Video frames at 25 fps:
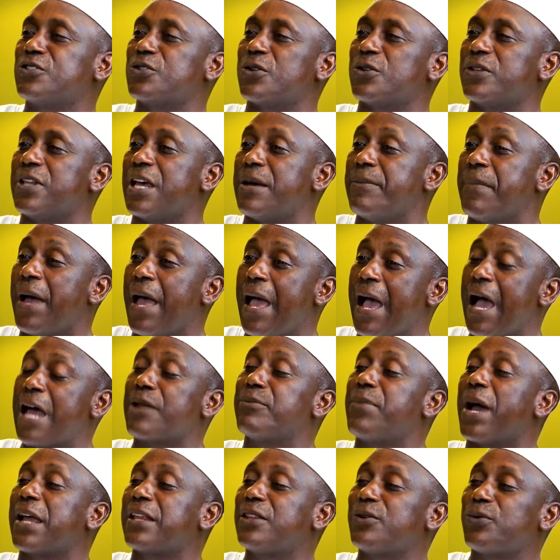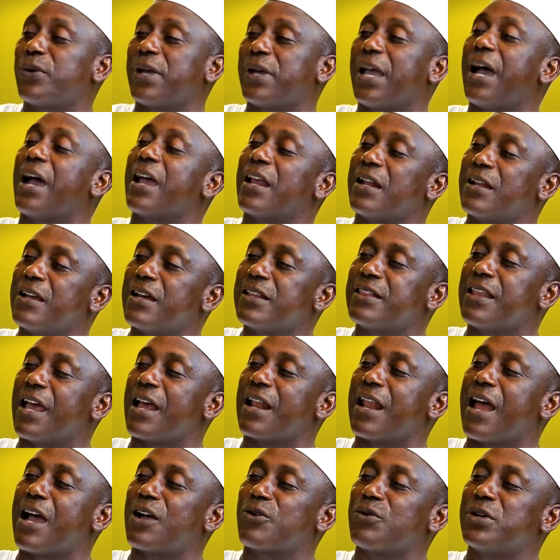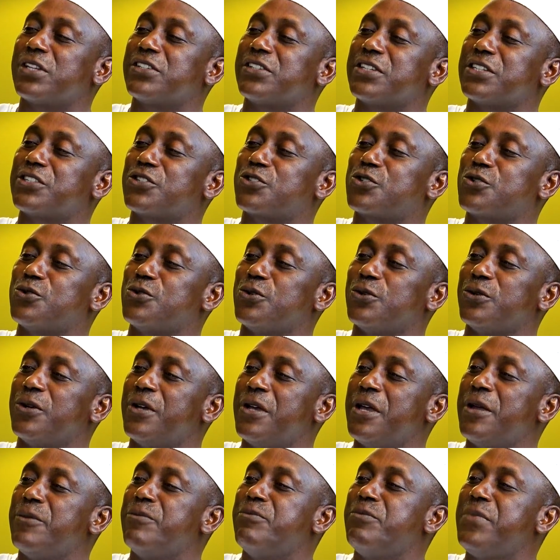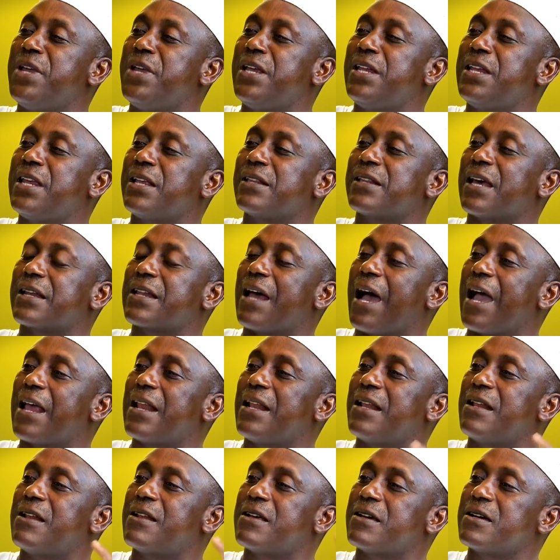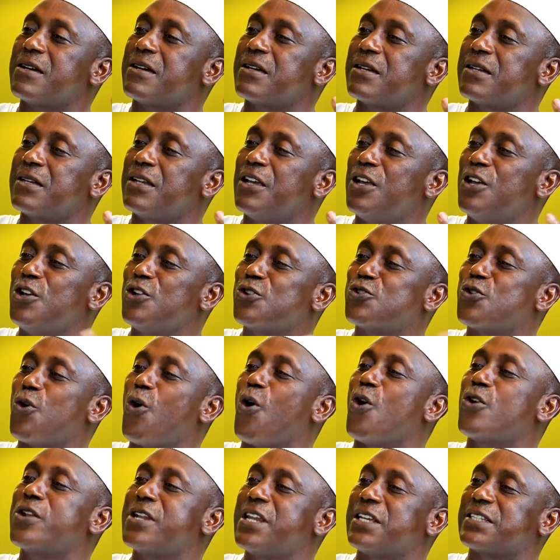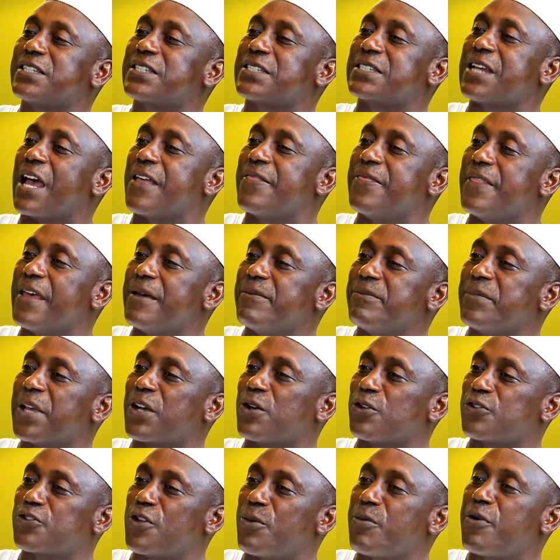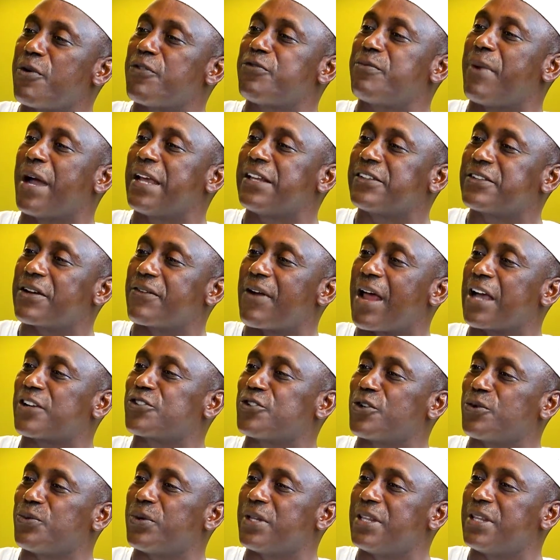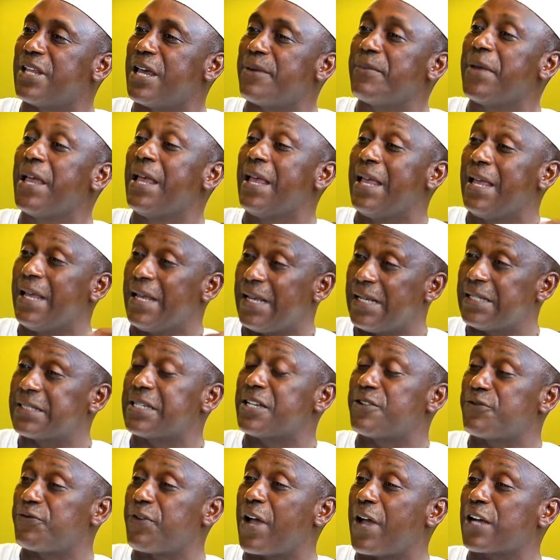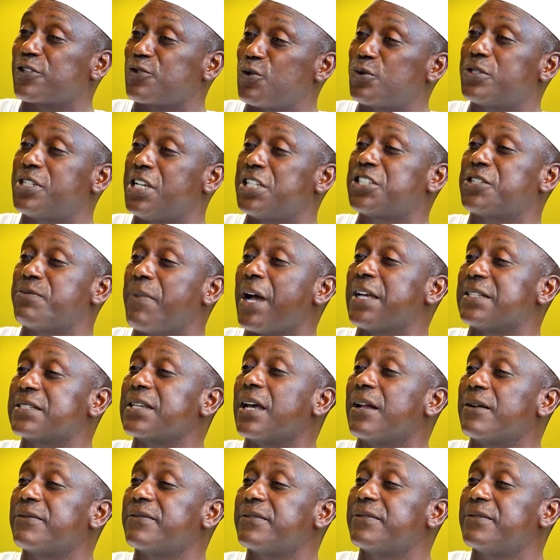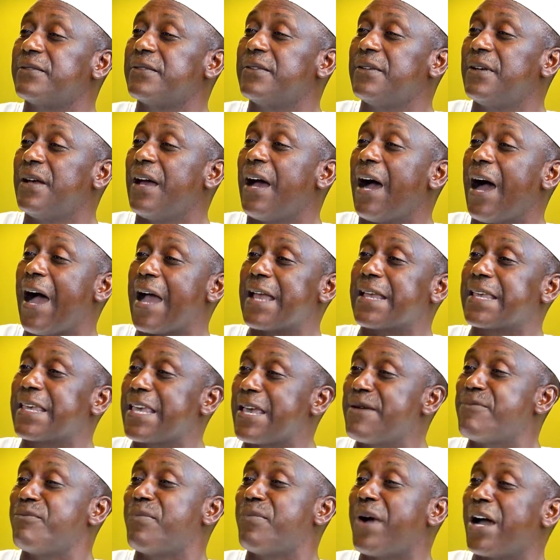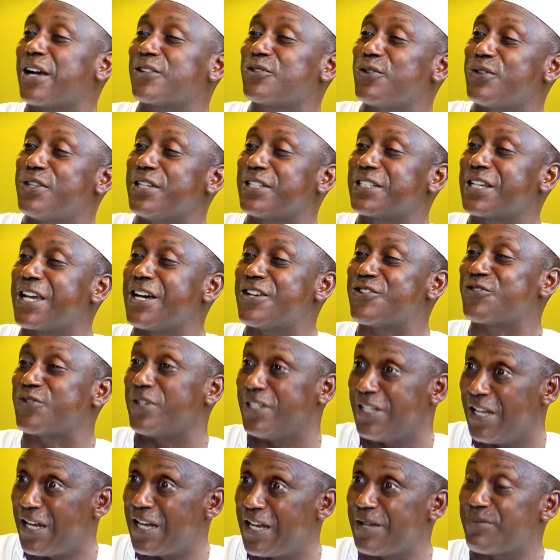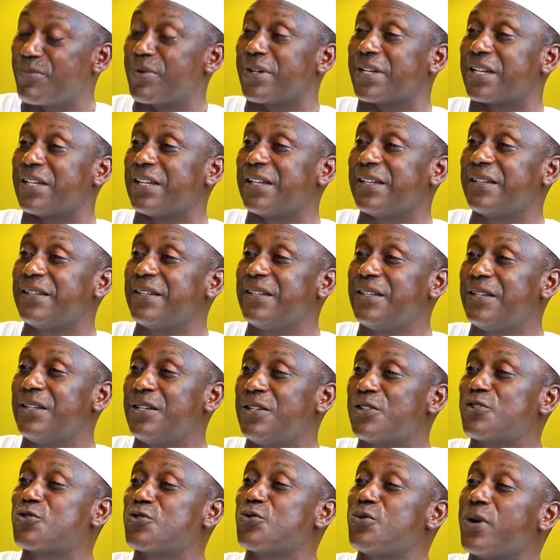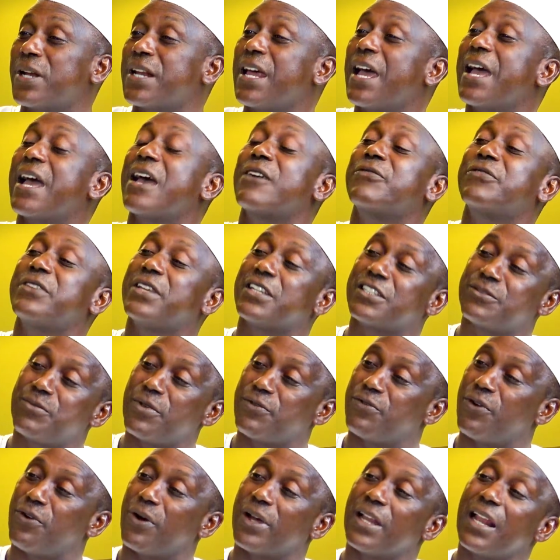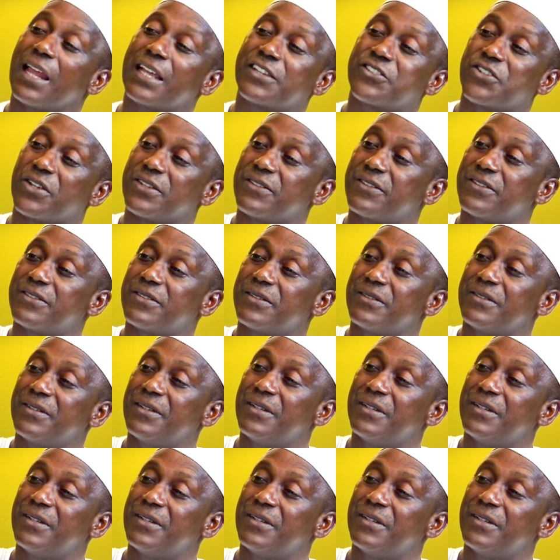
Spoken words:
to them. And by the way, I learn their languages too, meaning that I learn to understand them, because some of my interaction with them is in fact to teach myself. I came back to this country deliberately, 2.5 years before elections.